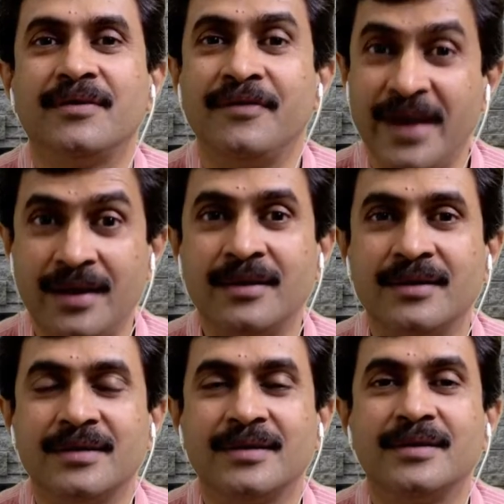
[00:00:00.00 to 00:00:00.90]
where
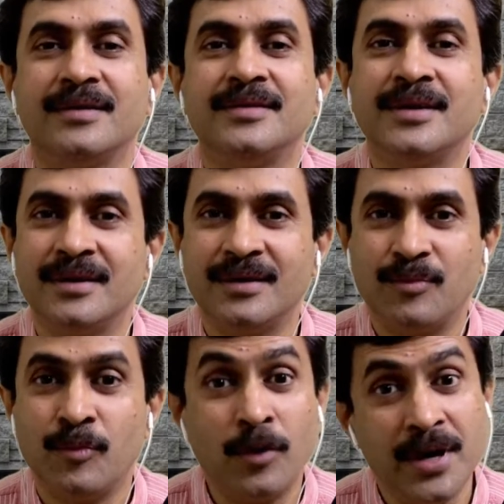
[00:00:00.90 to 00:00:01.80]
the
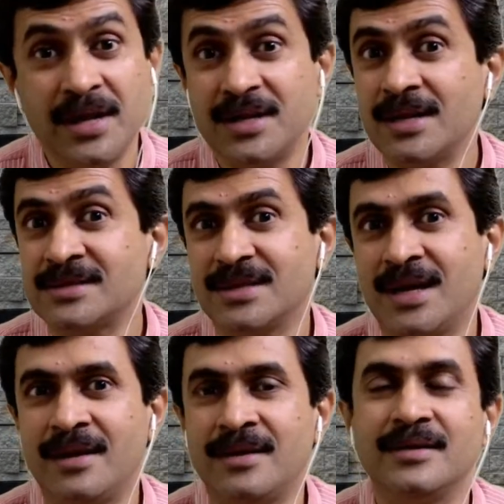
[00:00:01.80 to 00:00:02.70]
more details
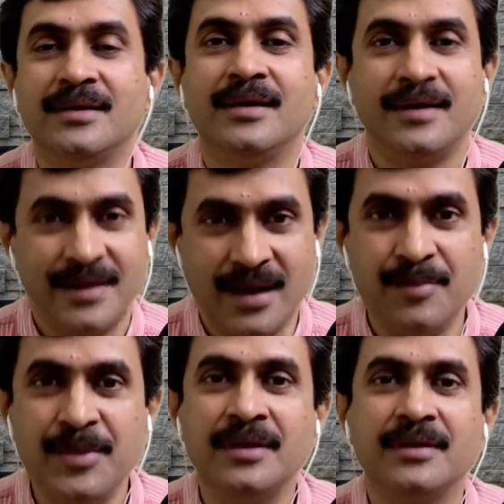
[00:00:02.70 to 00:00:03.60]
and
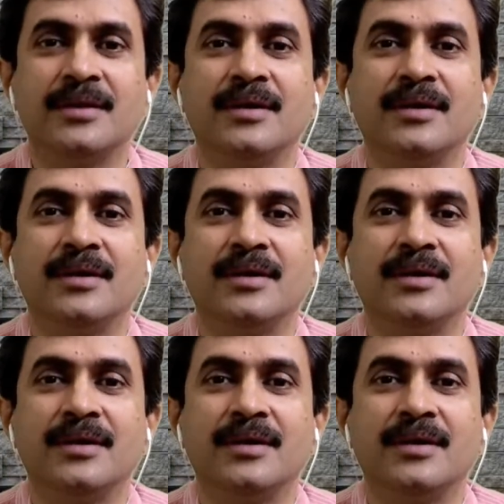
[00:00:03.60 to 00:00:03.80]
timing